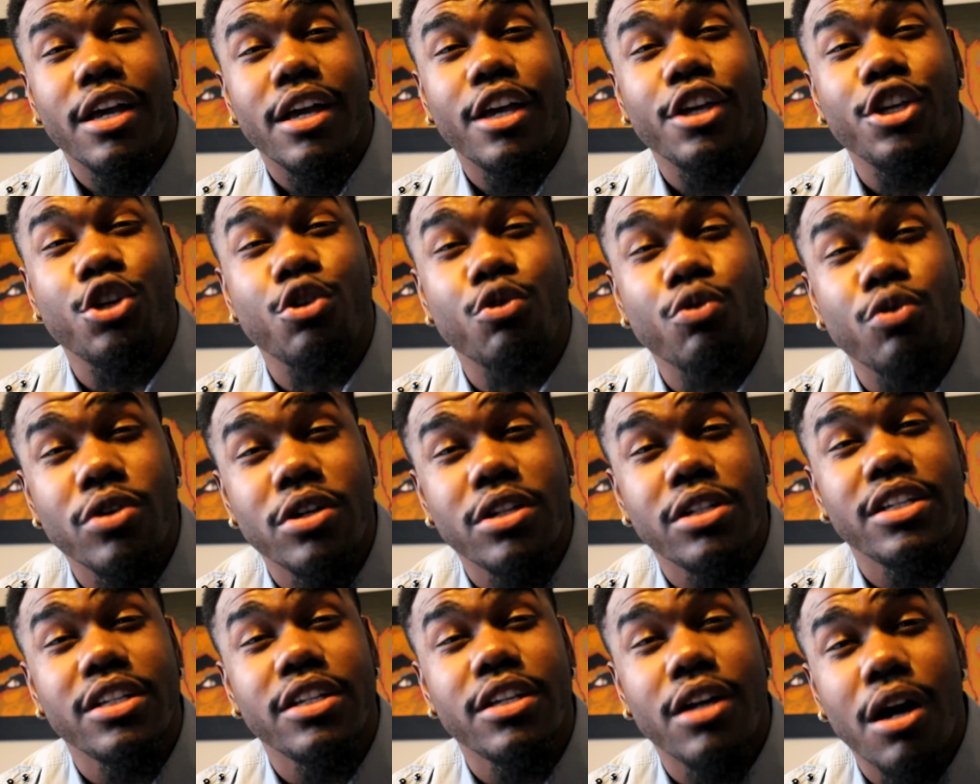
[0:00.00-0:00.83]
You
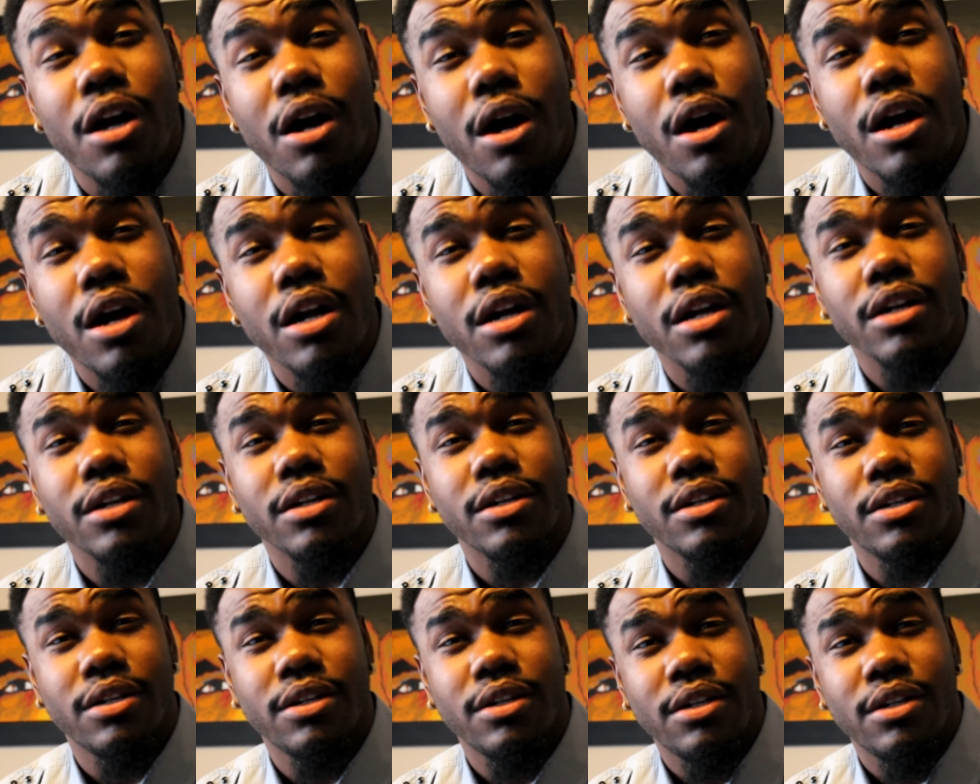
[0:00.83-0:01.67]
really are
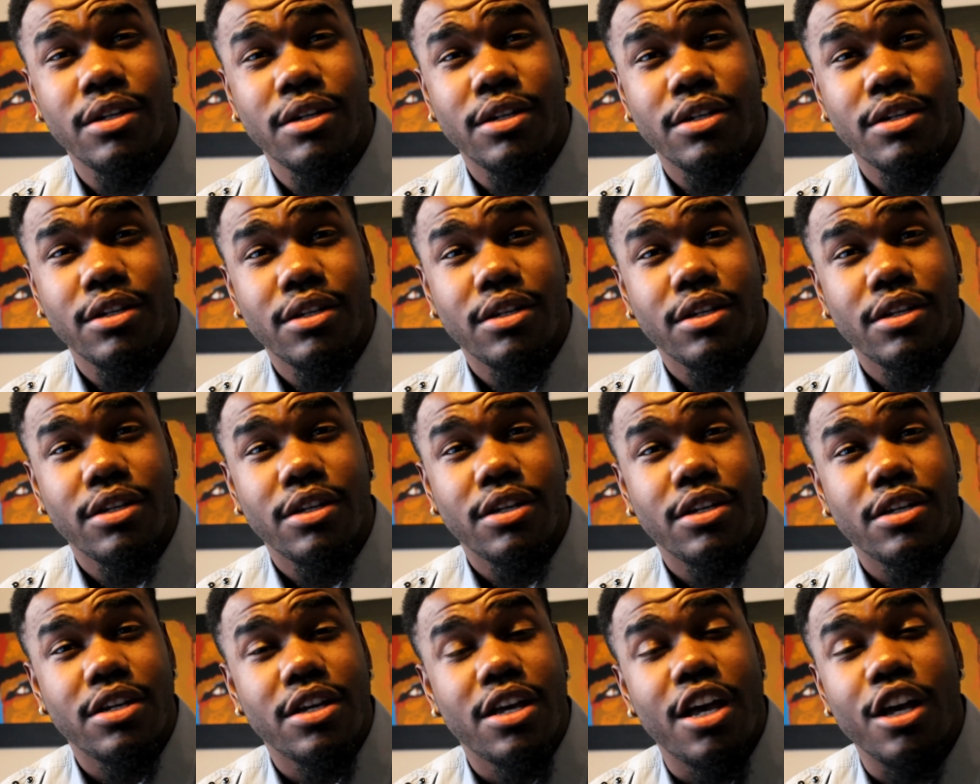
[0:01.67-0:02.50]

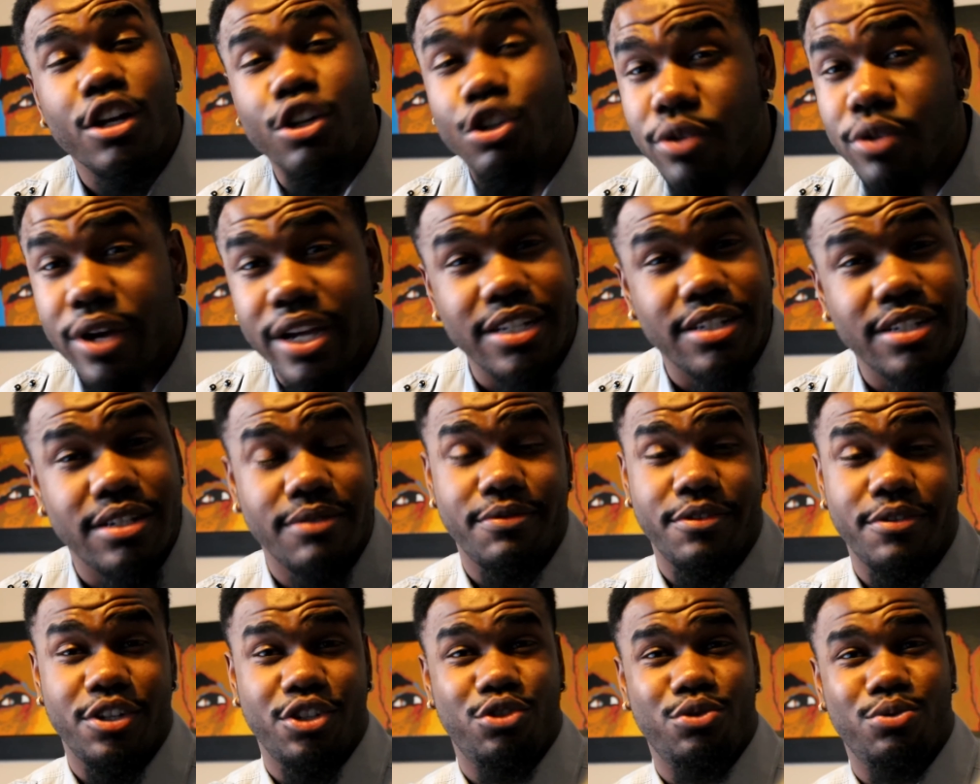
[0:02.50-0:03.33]
a great
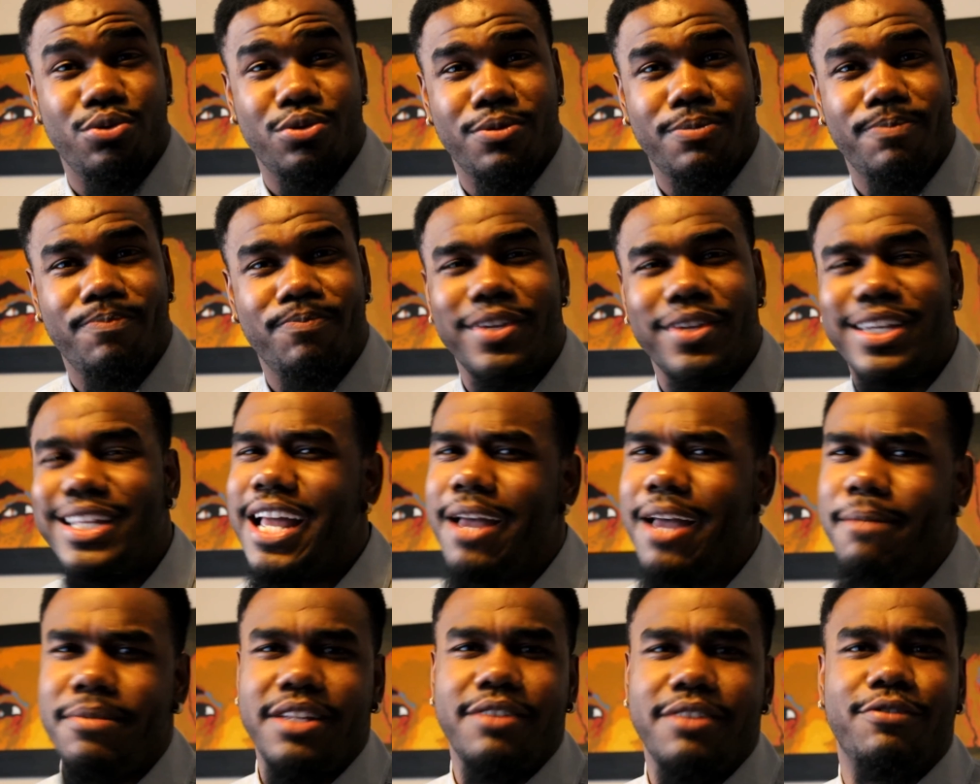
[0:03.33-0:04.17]
individual. And
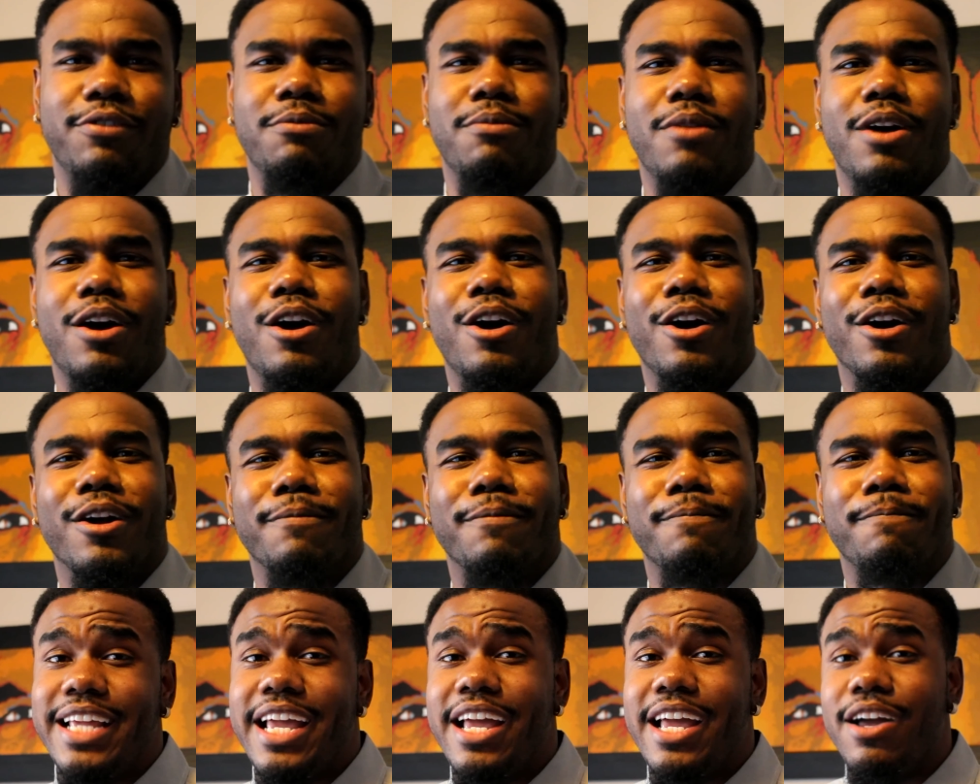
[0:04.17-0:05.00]
I mean it from my heart.
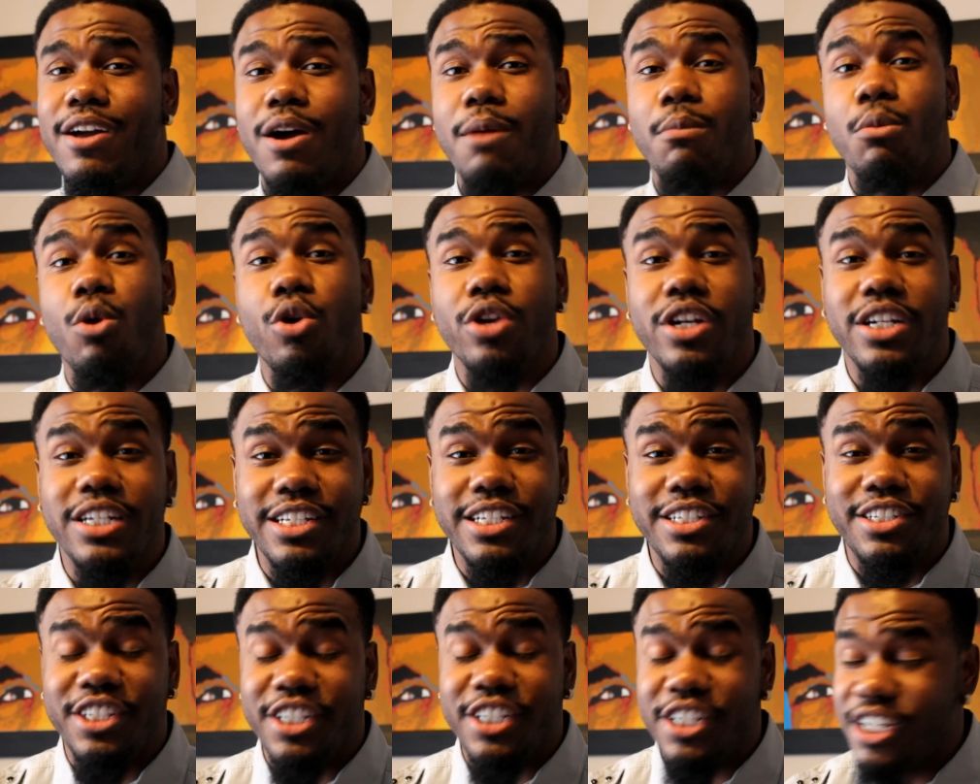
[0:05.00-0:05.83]
Now, I'm on it
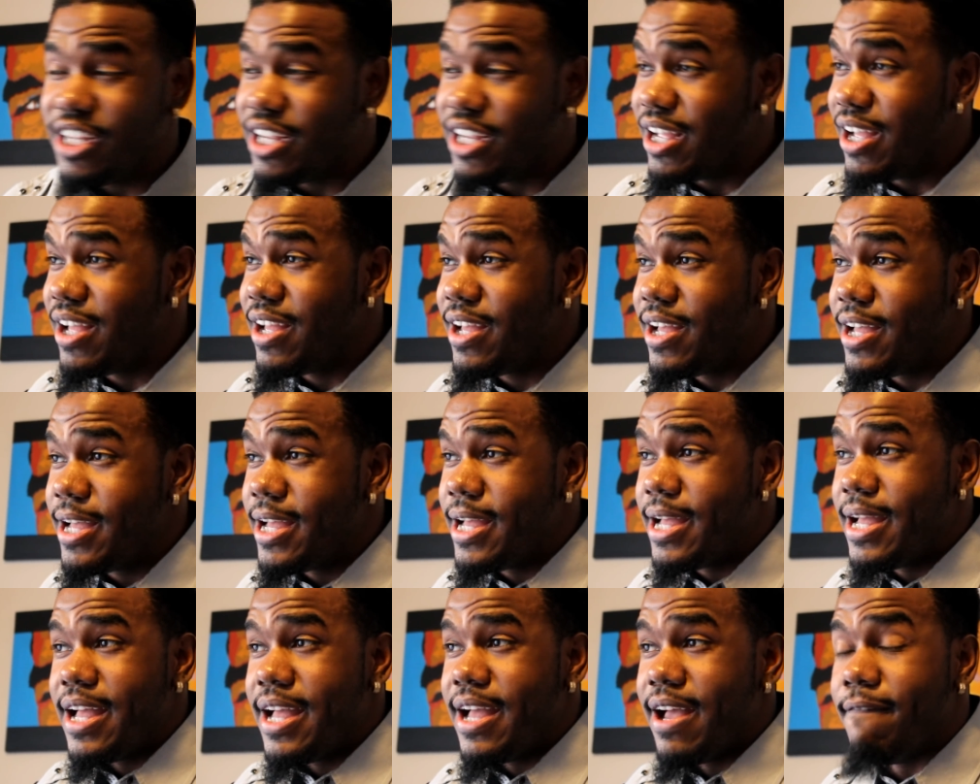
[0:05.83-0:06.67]
this year.
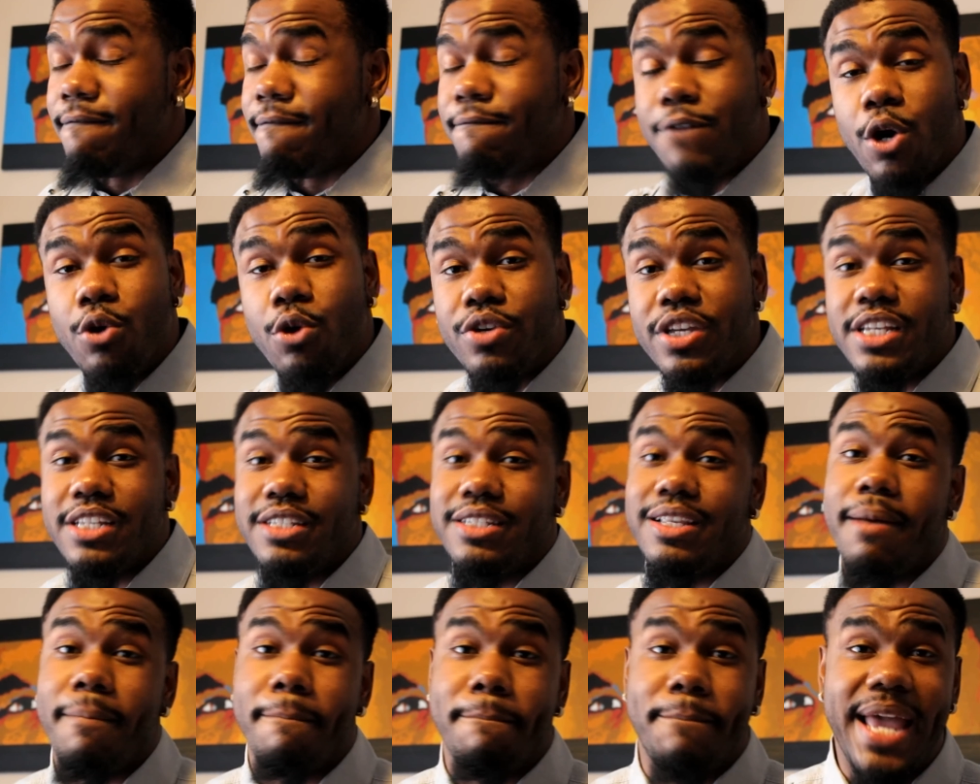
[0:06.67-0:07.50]
I'm
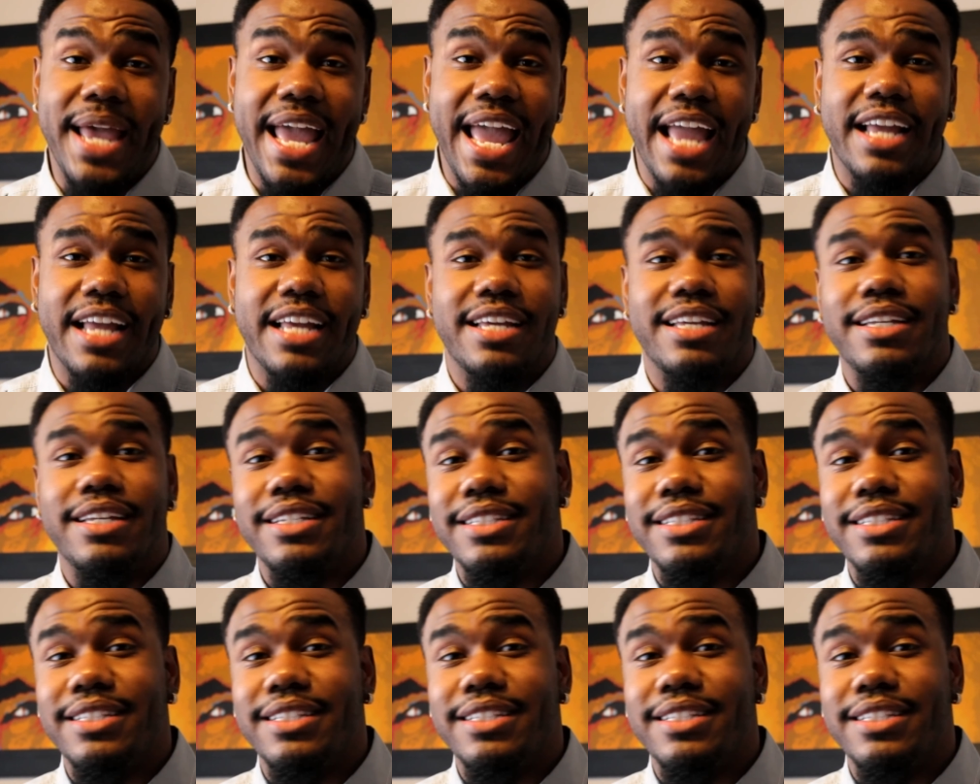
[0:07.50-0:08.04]
focused. I'm back.